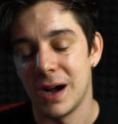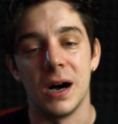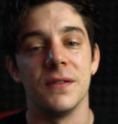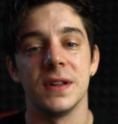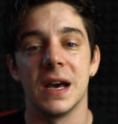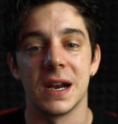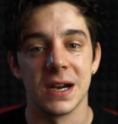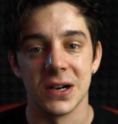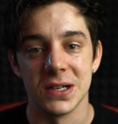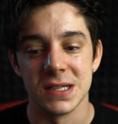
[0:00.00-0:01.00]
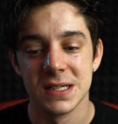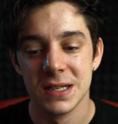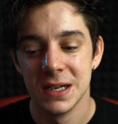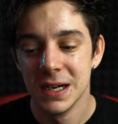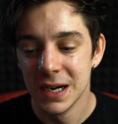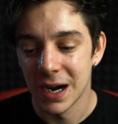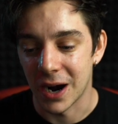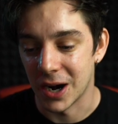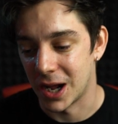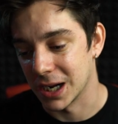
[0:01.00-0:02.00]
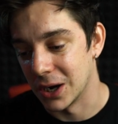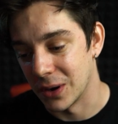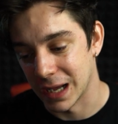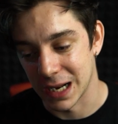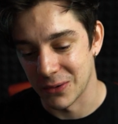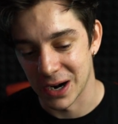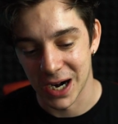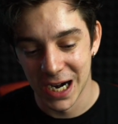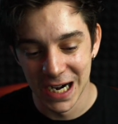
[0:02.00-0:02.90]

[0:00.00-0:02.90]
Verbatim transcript: All the editors are not going anywhere.